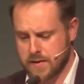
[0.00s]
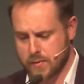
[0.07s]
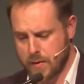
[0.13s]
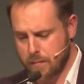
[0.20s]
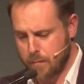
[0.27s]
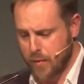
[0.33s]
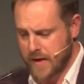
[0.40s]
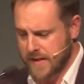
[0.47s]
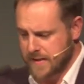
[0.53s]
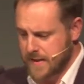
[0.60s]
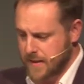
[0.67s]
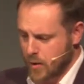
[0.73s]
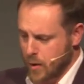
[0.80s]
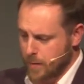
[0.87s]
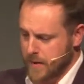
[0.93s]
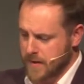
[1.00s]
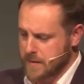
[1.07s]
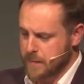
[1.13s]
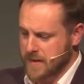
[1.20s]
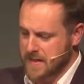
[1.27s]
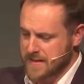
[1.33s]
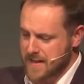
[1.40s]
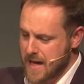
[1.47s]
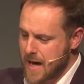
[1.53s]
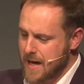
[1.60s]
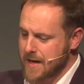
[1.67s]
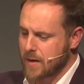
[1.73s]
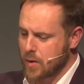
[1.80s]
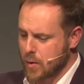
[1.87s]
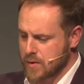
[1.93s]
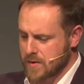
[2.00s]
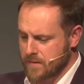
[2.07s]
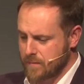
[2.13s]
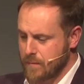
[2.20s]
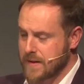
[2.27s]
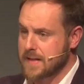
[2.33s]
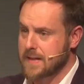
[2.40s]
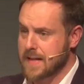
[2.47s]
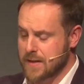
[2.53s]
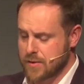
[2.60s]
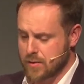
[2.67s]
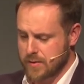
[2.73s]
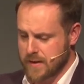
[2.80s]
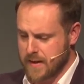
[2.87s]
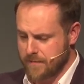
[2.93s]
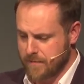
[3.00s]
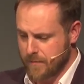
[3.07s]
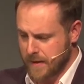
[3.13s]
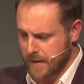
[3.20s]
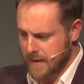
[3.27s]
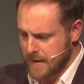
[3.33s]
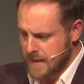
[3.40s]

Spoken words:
to embrace e-commerce because of the high cost of residential delivery.